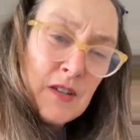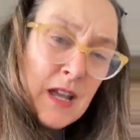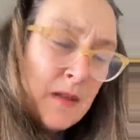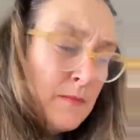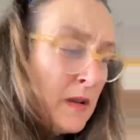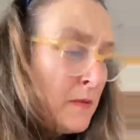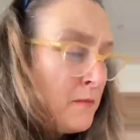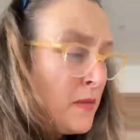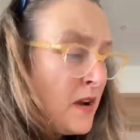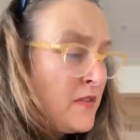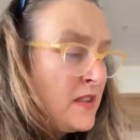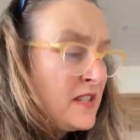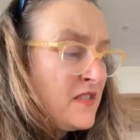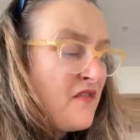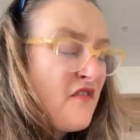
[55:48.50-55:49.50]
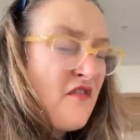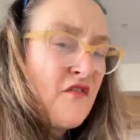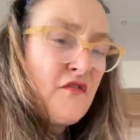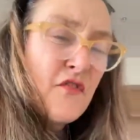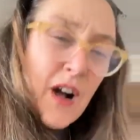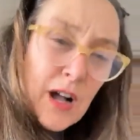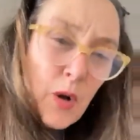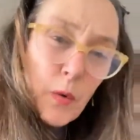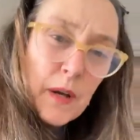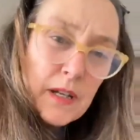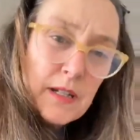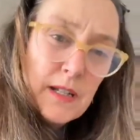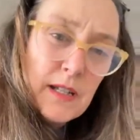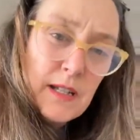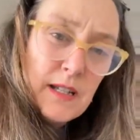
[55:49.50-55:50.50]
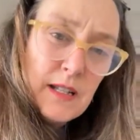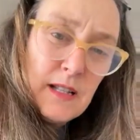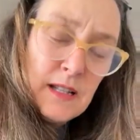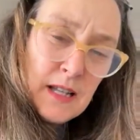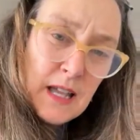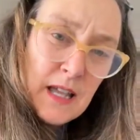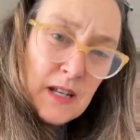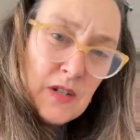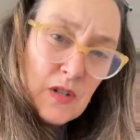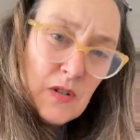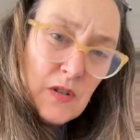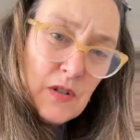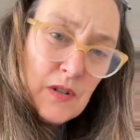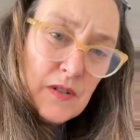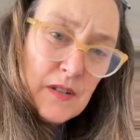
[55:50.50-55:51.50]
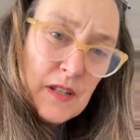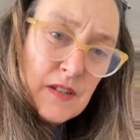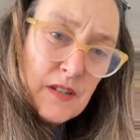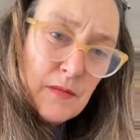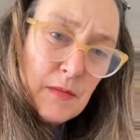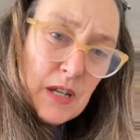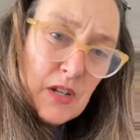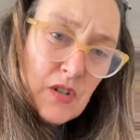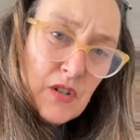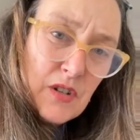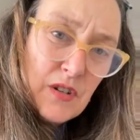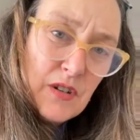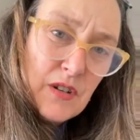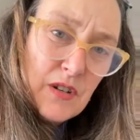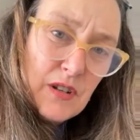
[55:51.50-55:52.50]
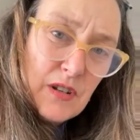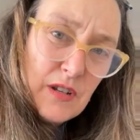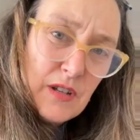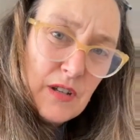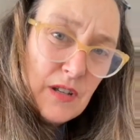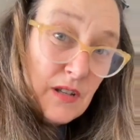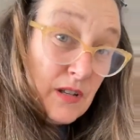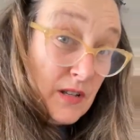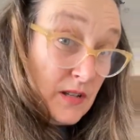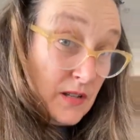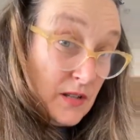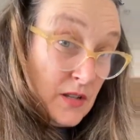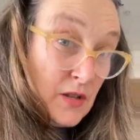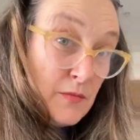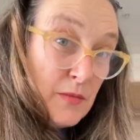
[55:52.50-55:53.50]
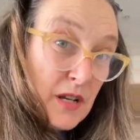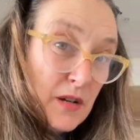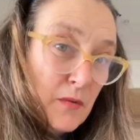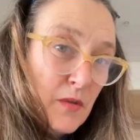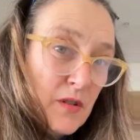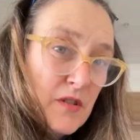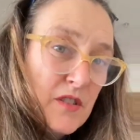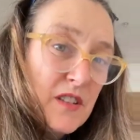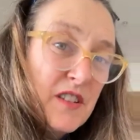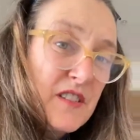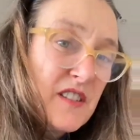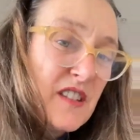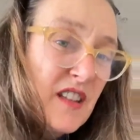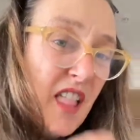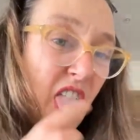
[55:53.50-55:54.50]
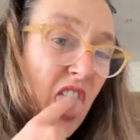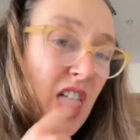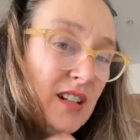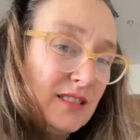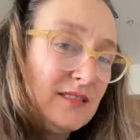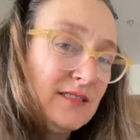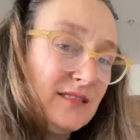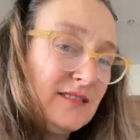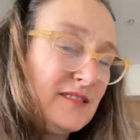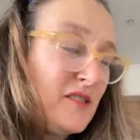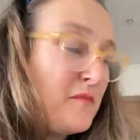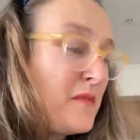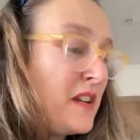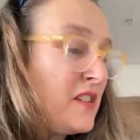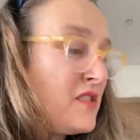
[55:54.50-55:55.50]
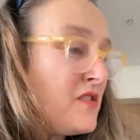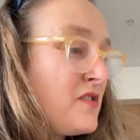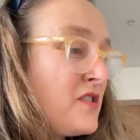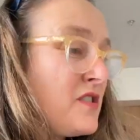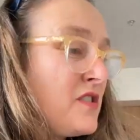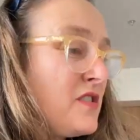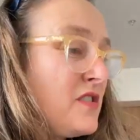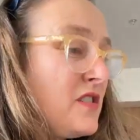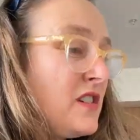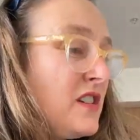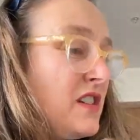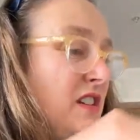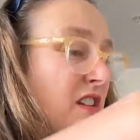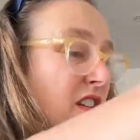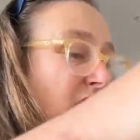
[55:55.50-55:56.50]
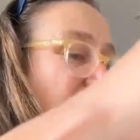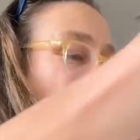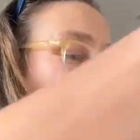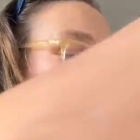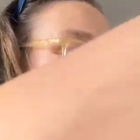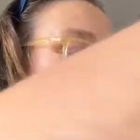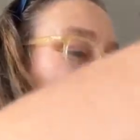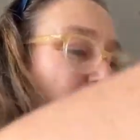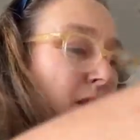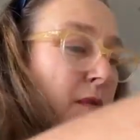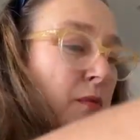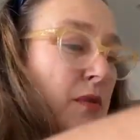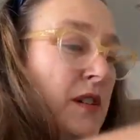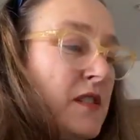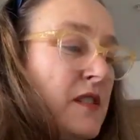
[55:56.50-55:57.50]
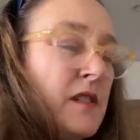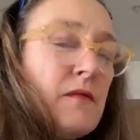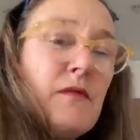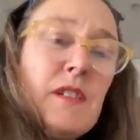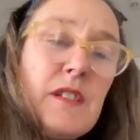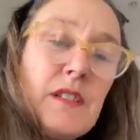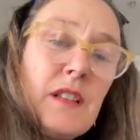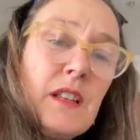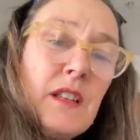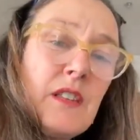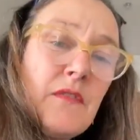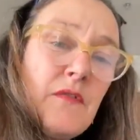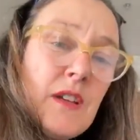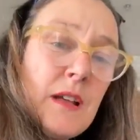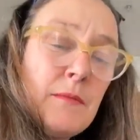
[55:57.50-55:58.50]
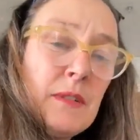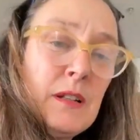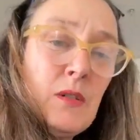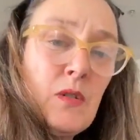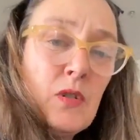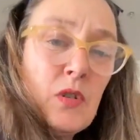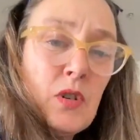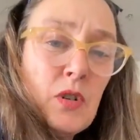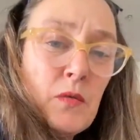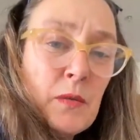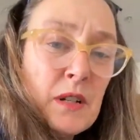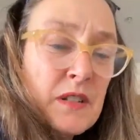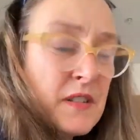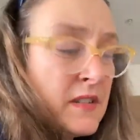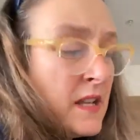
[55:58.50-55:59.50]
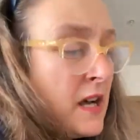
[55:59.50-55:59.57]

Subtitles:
statement by this fuckwit, Leanne Turner's estimation. You better watch this. I'll make sure you do. There was a precedent recently in the family law court where